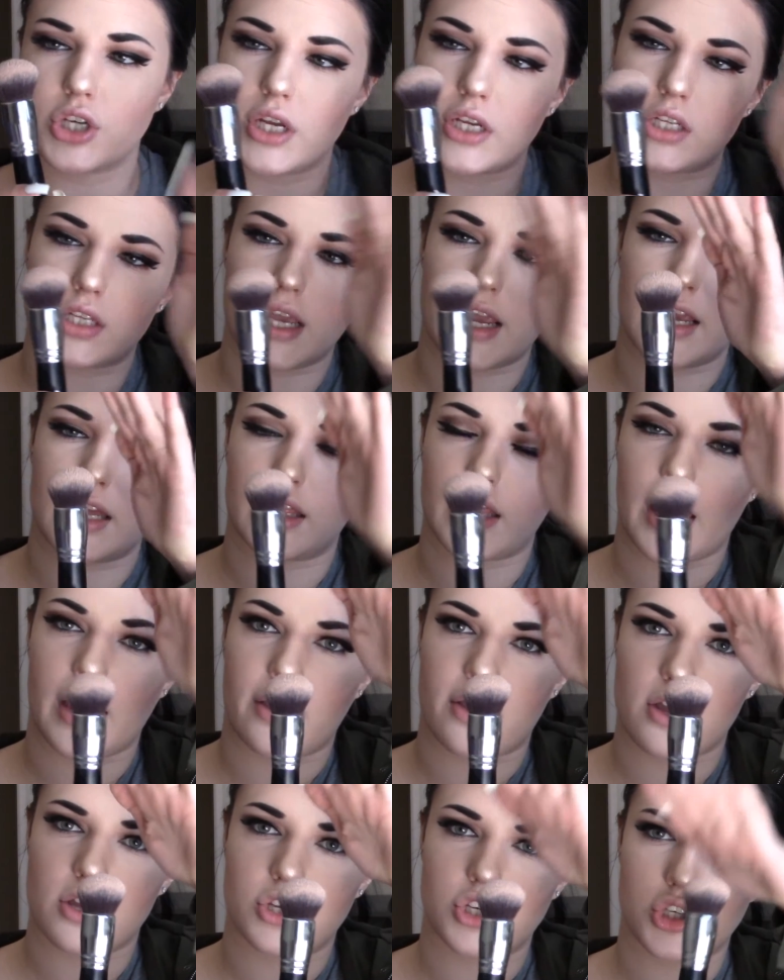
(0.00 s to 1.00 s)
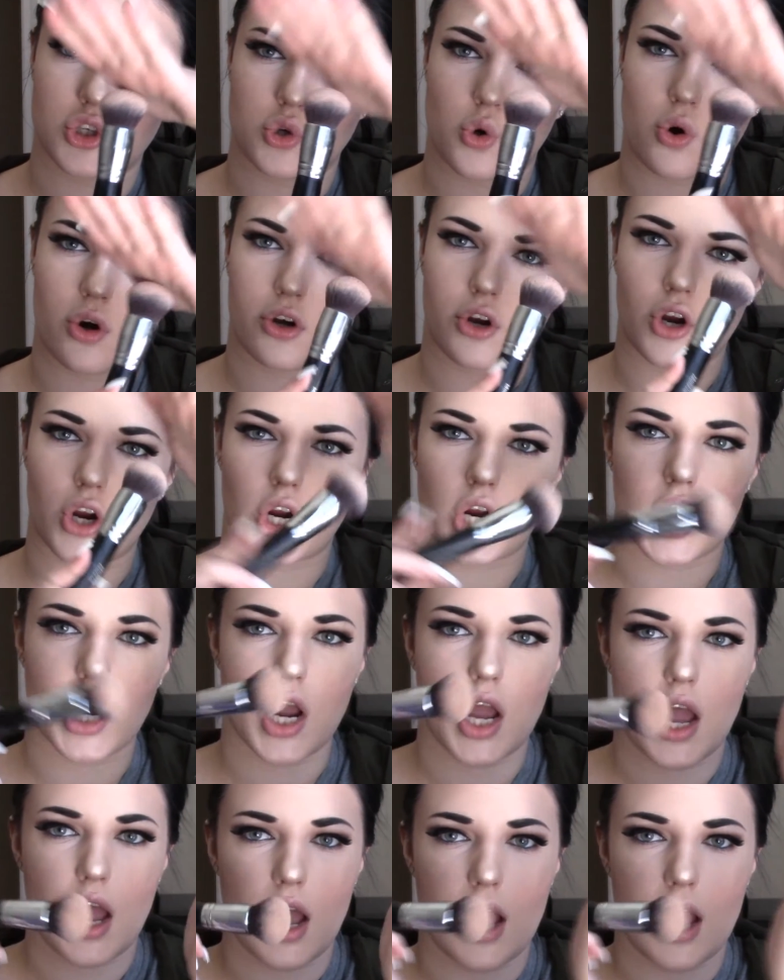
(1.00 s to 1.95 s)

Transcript: It's a like shorter,